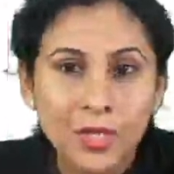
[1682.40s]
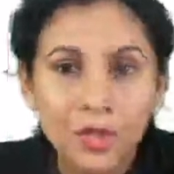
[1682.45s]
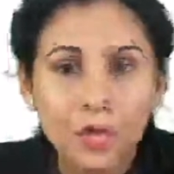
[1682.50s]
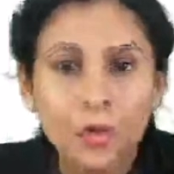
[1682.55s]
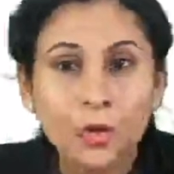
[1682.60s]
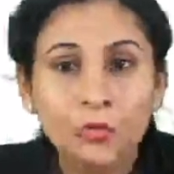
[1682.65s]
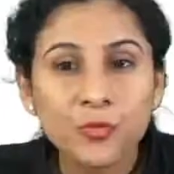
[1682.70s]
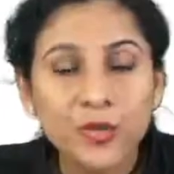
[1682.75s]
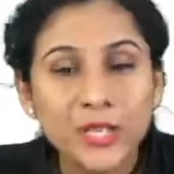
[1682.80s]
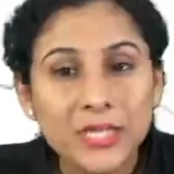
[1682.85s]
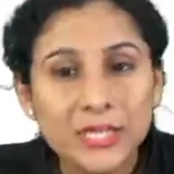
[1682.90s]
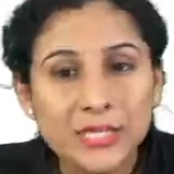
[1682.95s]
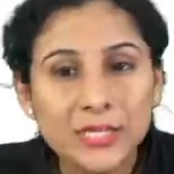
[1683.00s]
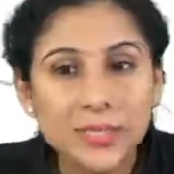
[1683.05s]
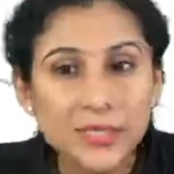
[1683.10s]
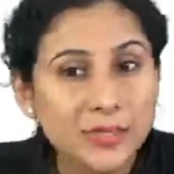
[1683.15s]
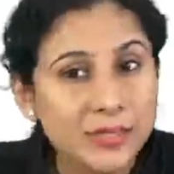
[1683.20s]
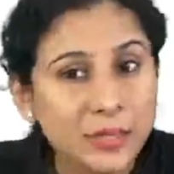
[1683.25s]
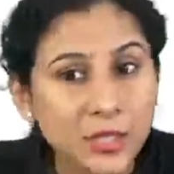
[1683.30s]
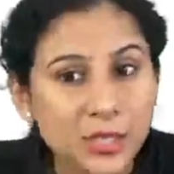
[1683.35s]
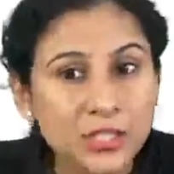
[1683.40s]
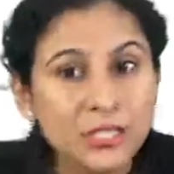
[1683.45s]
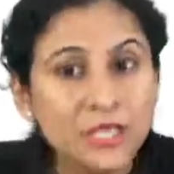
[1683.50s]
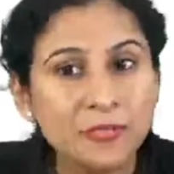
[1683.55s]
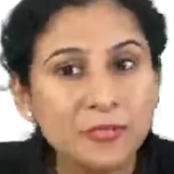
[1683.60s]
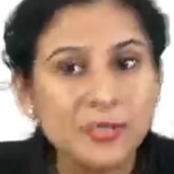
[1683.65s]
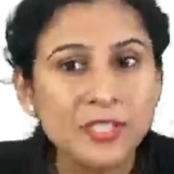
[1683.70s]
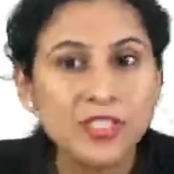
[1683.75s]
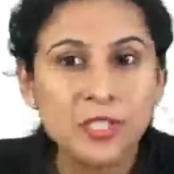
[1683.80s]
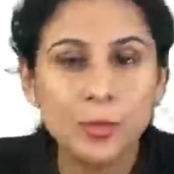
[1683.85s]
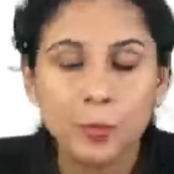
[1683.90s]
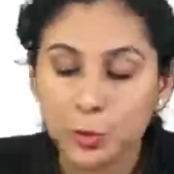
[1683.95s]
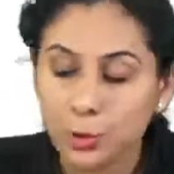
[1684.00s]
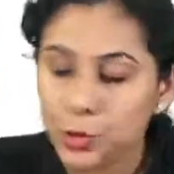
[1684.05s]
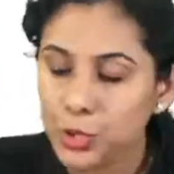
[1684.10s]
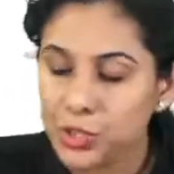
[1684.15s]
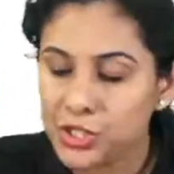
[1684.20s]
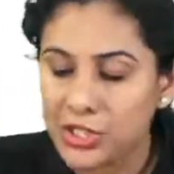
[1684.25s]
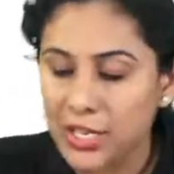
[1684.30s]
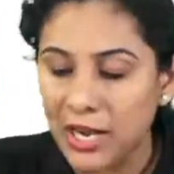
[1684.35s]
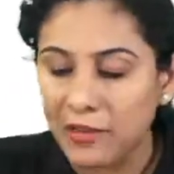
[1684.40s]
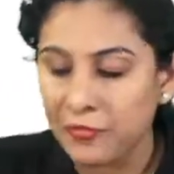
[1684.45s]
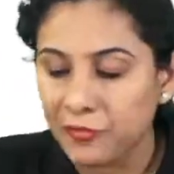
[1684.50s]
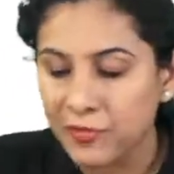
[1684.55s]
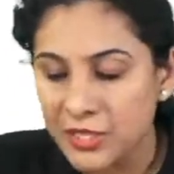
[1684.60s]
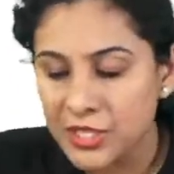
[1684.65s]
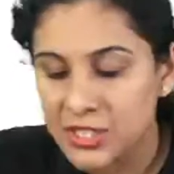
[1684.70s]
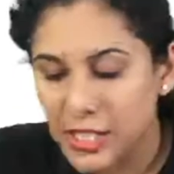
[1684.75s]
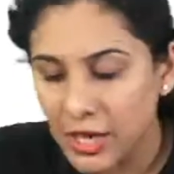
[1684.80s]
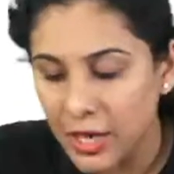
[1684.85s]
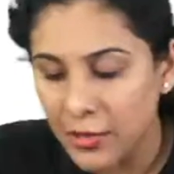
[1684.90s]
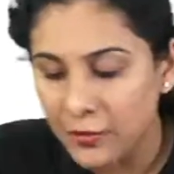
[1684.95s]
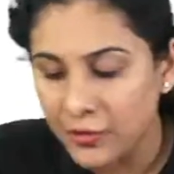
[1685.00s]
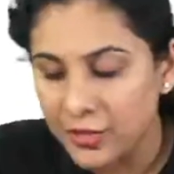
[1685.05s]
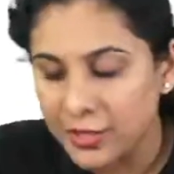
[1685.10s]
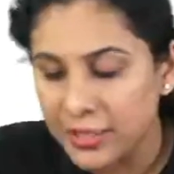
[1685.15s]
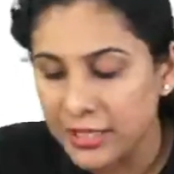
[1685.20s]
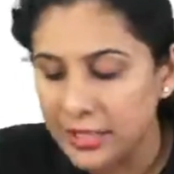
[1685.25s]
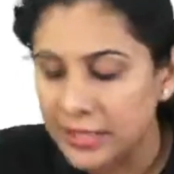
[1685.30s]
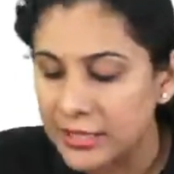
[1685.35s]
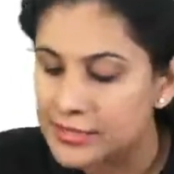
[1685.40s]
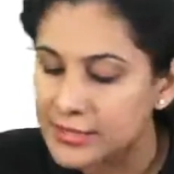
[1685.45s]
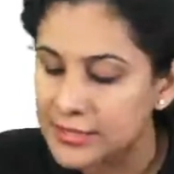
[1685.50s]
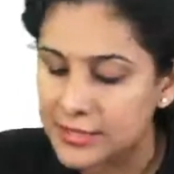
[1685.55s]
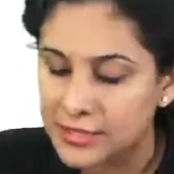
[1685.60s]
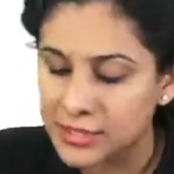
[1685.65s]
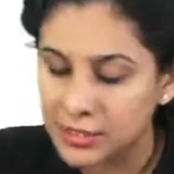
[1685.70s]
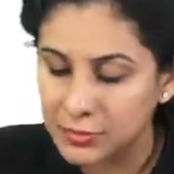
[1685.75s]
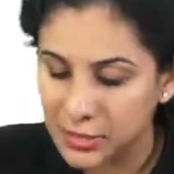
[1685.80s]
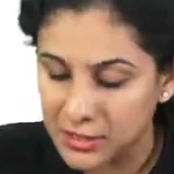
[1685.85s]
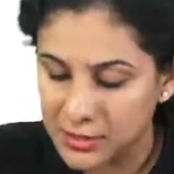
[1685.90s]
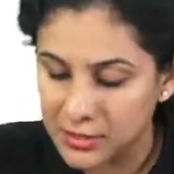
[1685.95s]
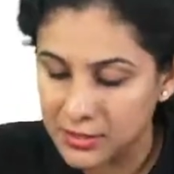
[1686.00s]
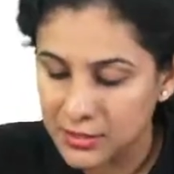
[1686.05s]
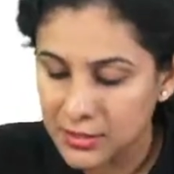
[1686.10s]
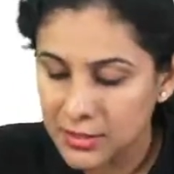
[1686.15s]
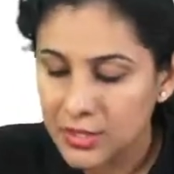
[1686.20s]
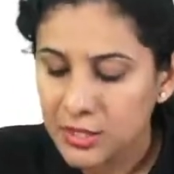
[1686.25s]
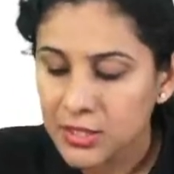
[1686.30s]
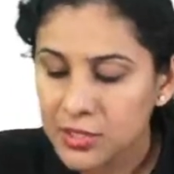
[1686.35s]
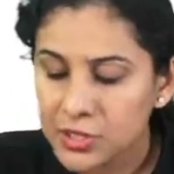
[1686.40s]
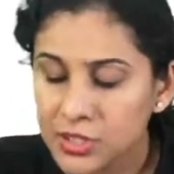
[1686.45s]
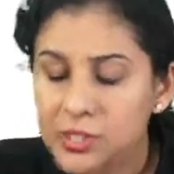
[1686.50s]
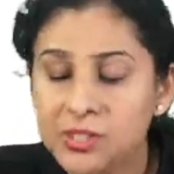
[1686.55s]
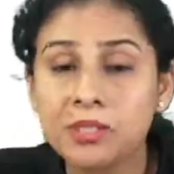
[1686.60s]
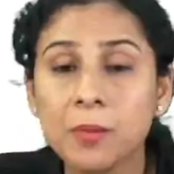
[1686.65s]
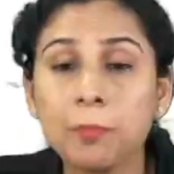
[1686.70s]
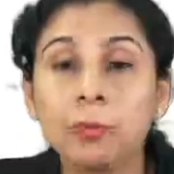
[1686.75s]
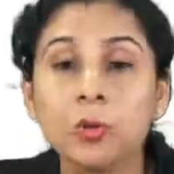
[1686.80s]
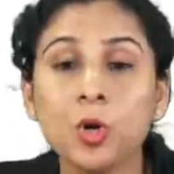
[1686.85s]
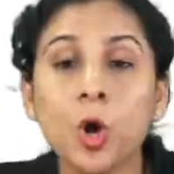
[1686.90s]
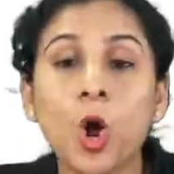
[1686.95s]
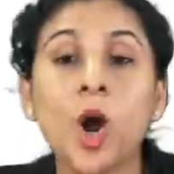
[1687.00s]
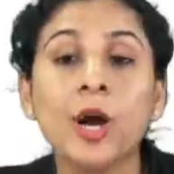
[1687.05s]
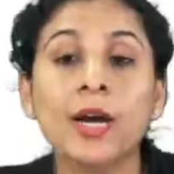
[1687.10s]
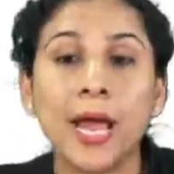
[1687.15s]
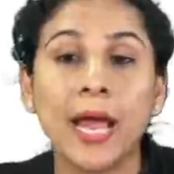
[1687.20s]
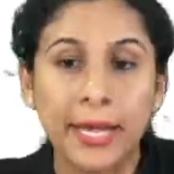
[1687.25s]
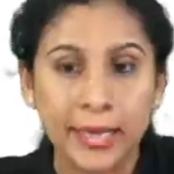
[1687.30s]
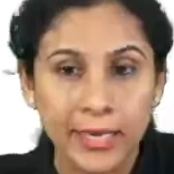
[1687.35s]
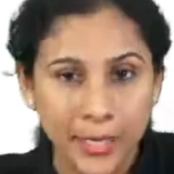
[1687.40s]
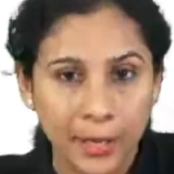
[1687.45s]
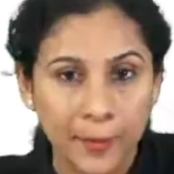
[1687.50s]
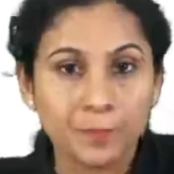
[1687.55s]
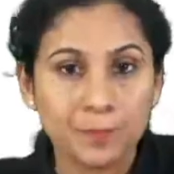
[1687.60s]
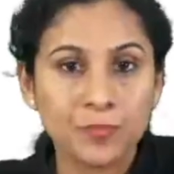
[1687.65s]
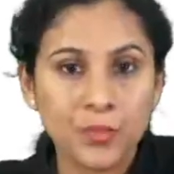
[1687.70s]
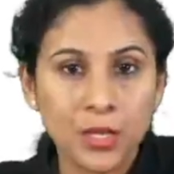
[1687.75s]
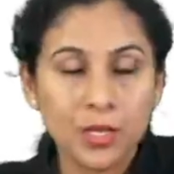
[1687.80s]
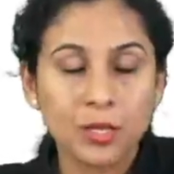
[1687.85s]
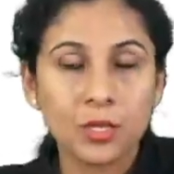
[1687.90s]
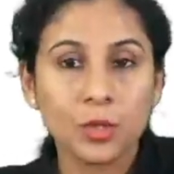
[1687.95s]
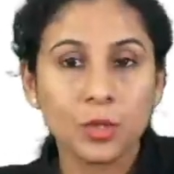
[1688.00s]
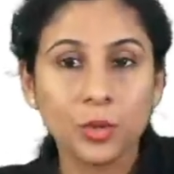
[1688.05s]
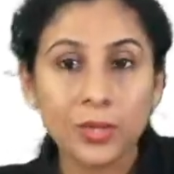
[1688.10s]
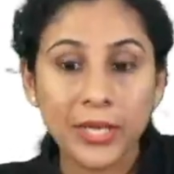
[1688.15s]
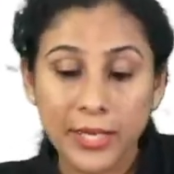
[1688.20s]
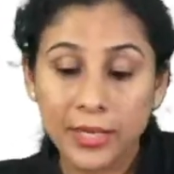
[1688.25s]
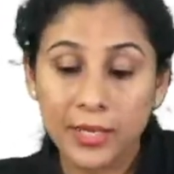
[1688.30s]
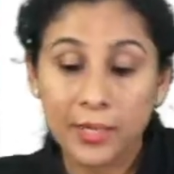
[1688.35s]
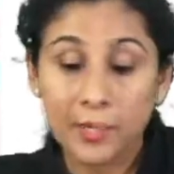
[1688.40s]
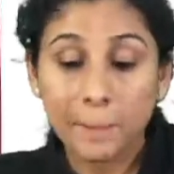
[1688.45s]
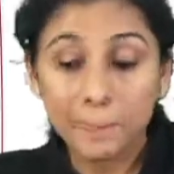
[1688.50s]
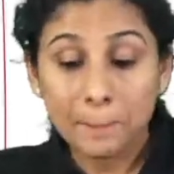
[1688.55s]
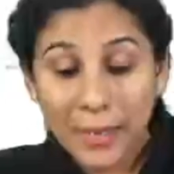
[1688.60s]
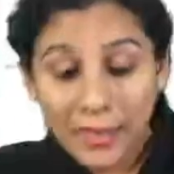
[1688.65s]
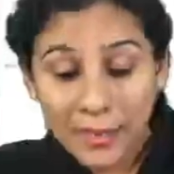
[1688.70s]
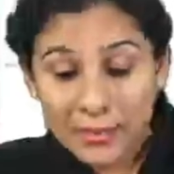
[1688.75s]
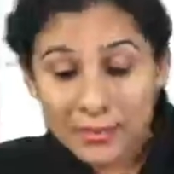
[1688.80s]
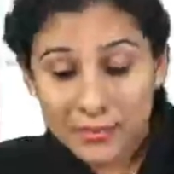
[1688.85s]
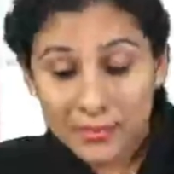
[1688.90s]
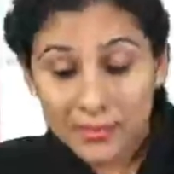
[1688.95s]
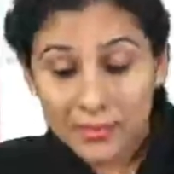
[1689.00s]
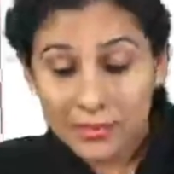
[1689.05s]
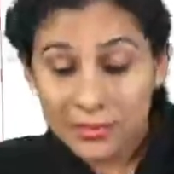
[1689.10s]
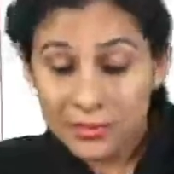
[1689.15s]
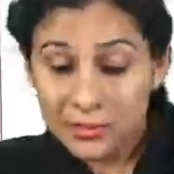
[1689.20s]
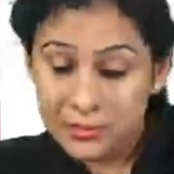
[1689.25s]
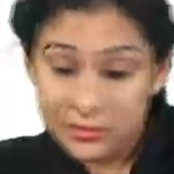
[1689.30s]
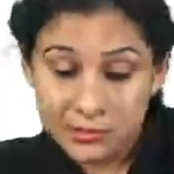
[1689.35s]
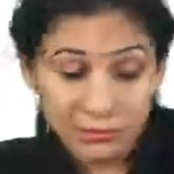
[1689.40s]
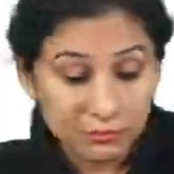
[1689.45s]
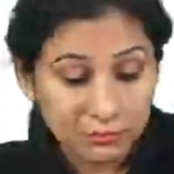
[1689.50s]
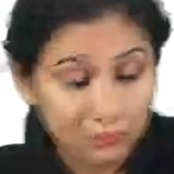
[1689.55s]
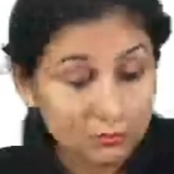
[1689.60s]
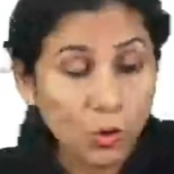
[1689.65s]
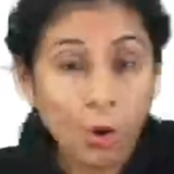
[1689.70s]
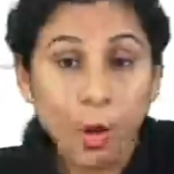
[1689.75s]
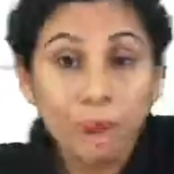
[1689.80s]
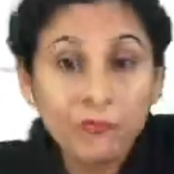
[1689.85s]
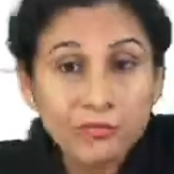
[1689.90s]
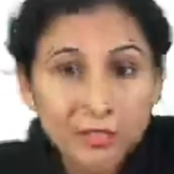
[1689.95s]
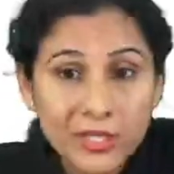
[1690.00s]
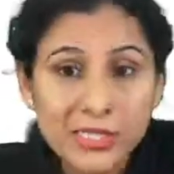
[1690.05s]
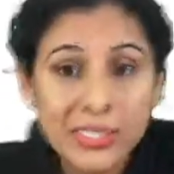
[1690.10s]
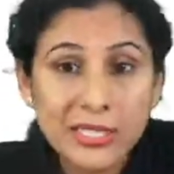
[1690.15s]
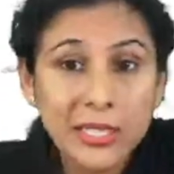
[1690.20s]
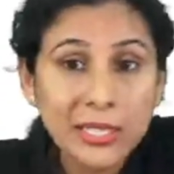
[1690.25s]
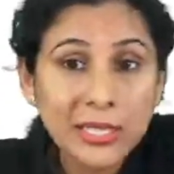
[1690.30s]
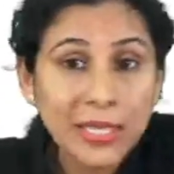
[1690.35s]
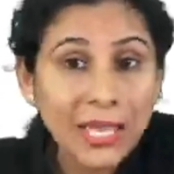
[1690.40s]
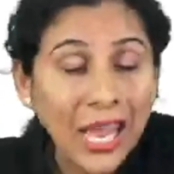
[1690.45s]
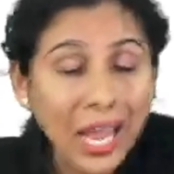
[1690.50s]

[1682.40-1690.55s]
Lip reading: So surgery first approach can finish everything in 6 months. Just a broad idea. Okay, but obviously,